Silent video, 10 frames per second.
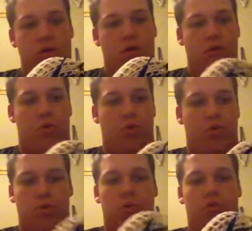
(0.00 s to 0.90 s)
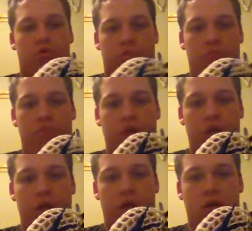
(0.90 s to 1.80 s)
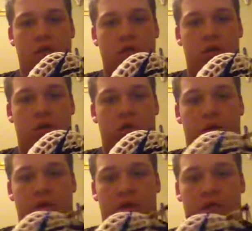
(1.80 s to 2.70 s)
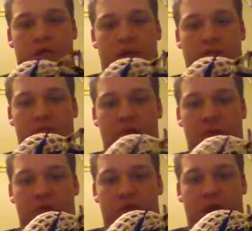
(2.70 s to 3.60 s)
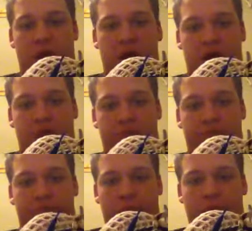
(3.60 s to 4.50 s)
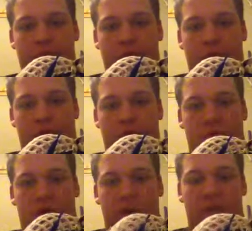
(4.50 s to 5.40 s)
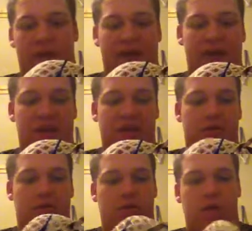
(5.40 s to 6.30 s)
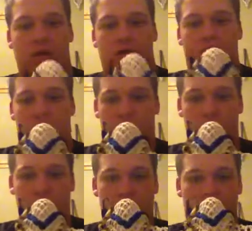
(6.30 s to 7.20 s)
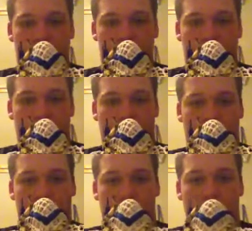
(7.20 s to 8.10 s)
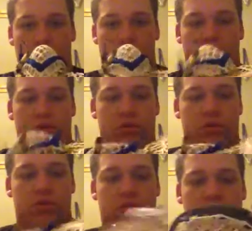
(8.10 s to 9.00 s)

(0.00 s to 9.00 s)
they're both pretty good. Like a mid-pocket, kind of baggy, got an amazing channel. It's